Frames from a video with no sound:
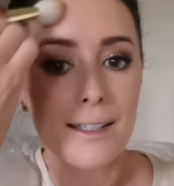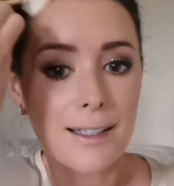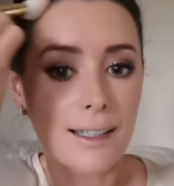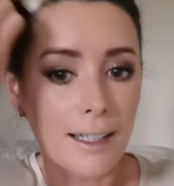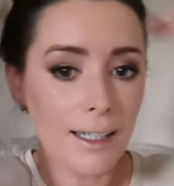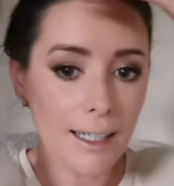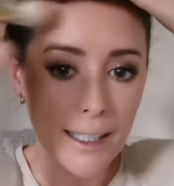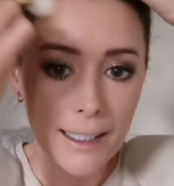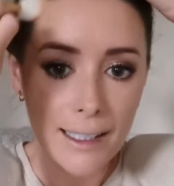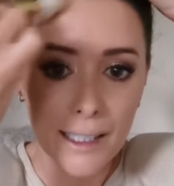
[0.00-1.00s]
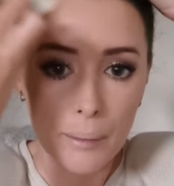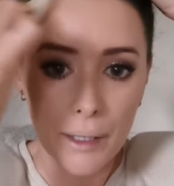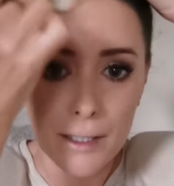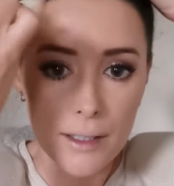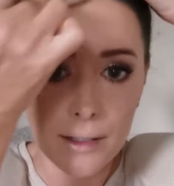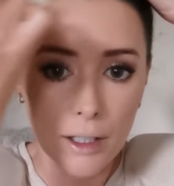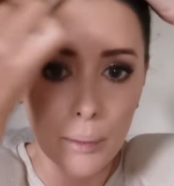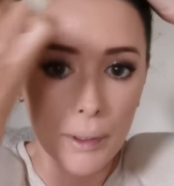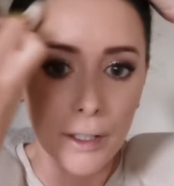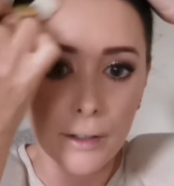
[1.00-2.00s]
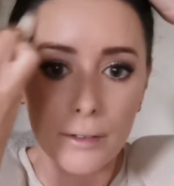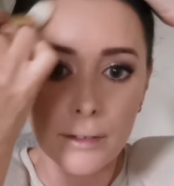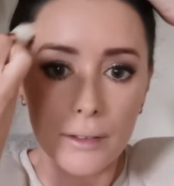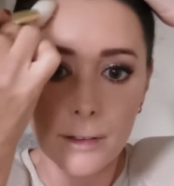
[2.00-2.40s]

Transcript: Slight little bit up here.